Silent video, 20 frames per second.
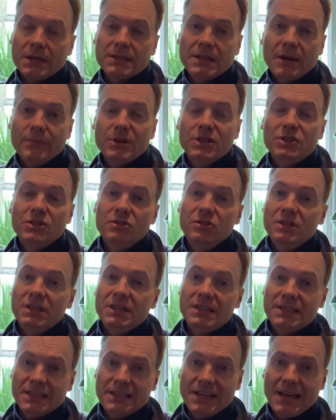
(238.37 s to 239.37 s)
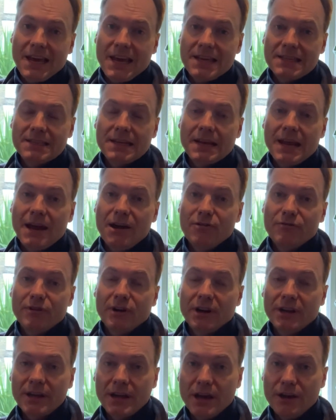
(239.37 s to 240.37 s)
That means you'd need to test it out
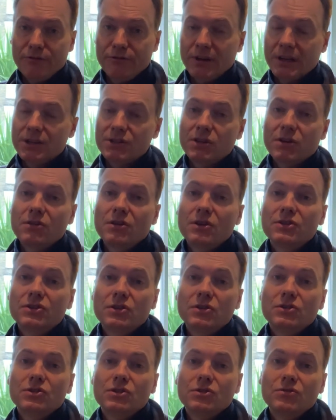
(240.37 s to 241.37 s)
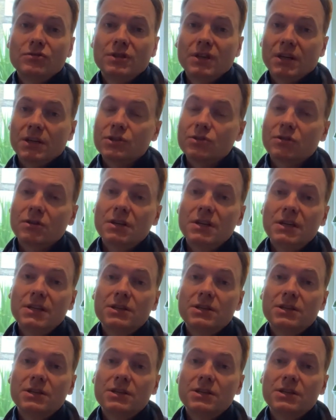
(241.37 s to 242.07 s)
very carefully. So those are the two things. You're going to need